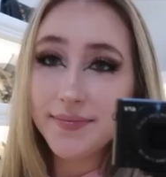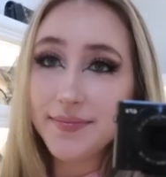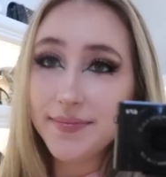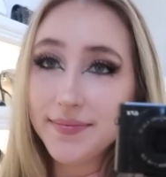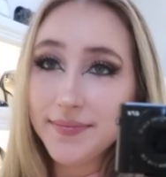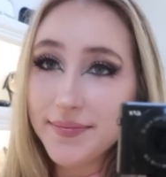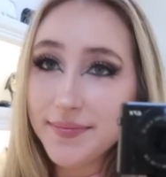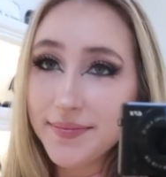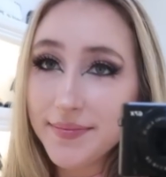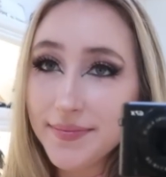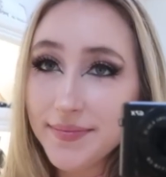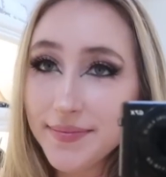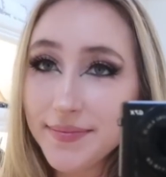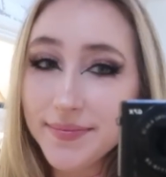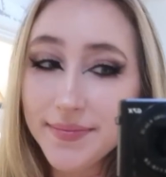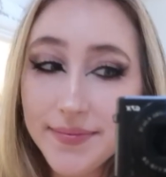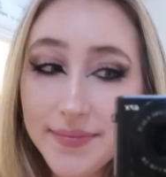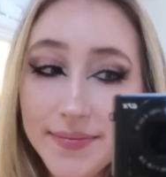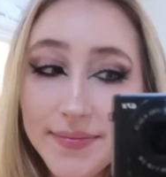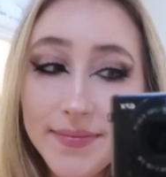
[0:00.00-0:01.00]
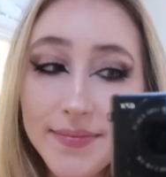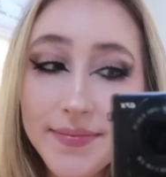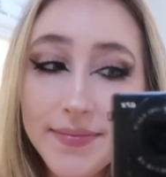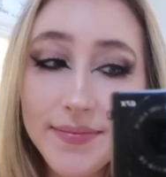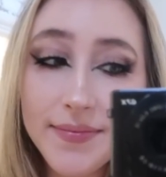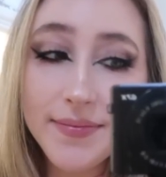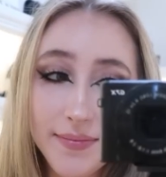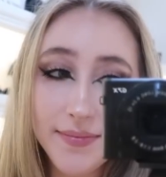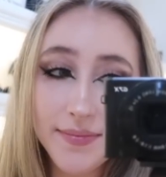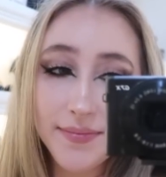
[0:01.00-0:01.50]

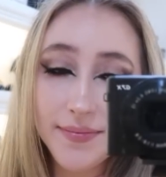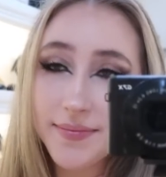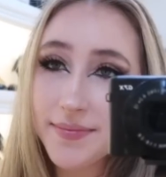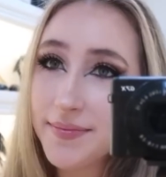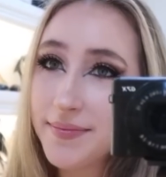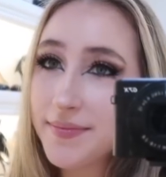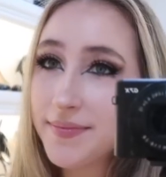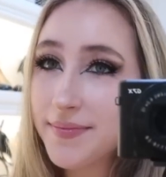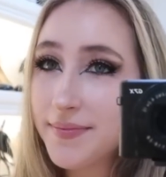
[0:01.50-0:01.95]
Nobody speaks.